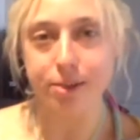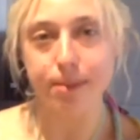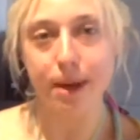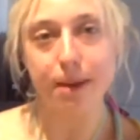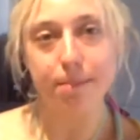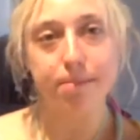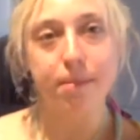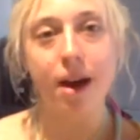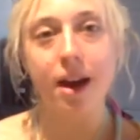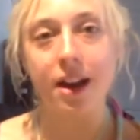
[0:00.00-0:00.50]
to
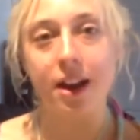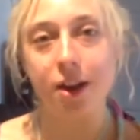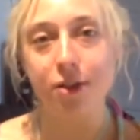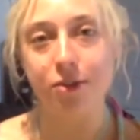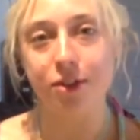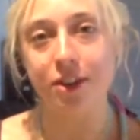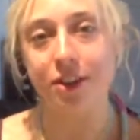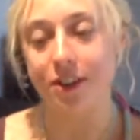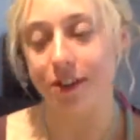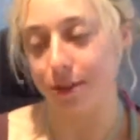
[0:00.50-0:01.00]
make
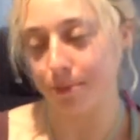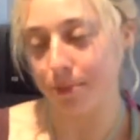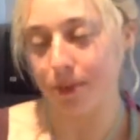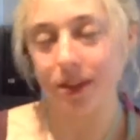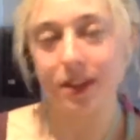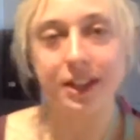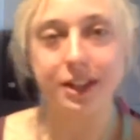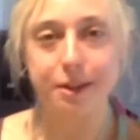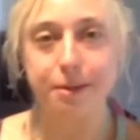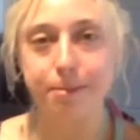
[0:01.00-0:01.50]
Milo good? Put
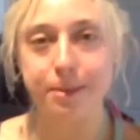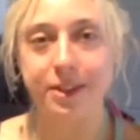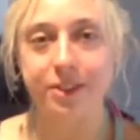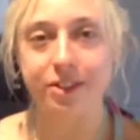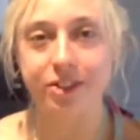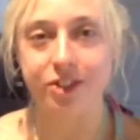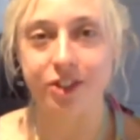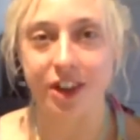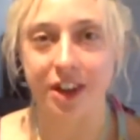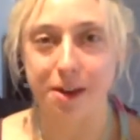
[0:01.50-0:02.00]
it in a
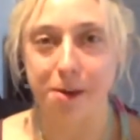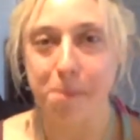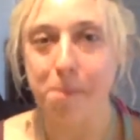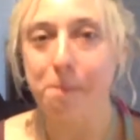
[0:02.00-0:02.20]
milkshake.